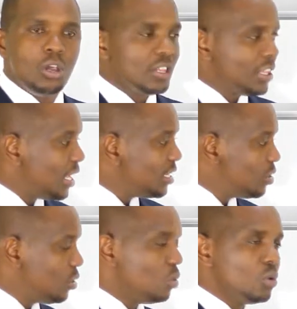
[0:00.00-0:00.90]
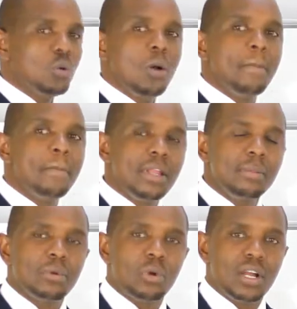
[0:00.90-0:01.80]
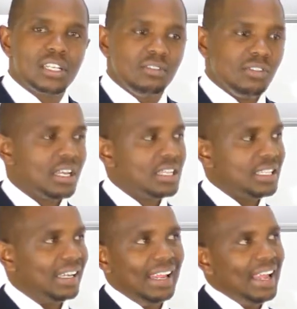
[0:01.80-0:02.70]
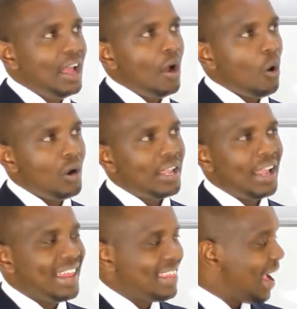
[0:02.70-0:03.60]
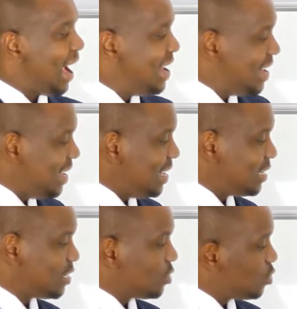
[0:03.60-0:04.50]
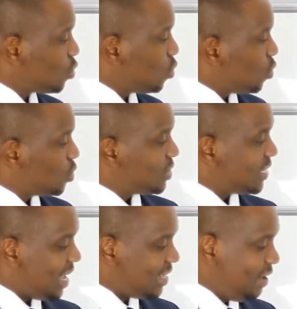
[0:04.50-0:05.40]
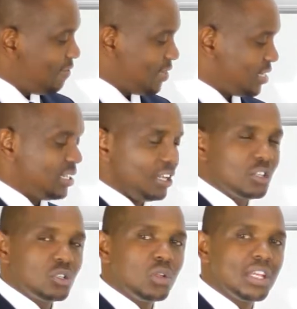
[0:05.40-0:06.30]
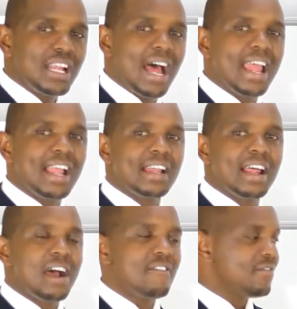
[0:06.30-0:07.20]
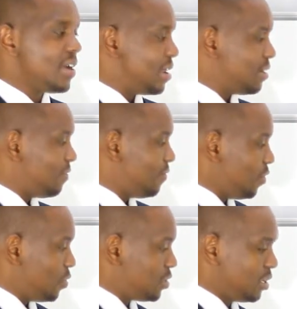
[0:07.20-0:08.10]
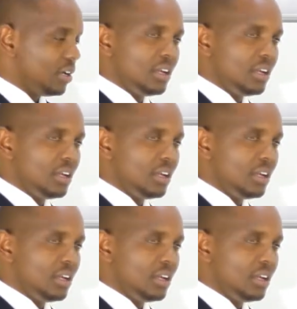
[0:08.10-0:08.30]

That's you being proactive. Then I say, okay, I think I need to start investing so that I can have that future.